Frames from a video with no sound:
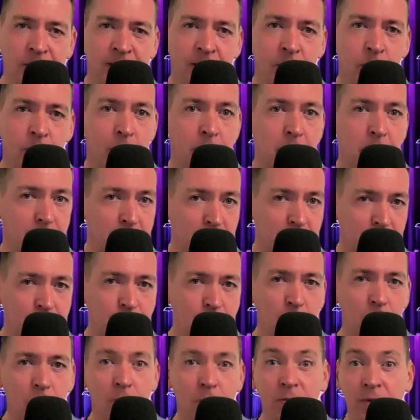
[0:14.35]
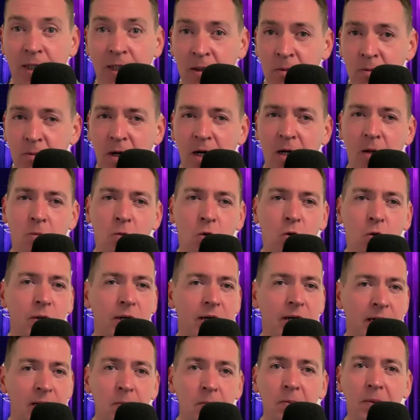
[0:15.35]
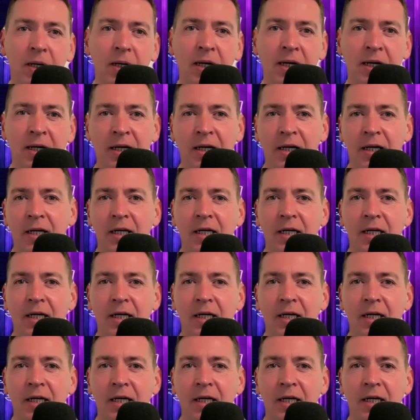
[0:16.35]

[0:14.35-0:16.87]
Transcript: that will be performed in Malmo in May,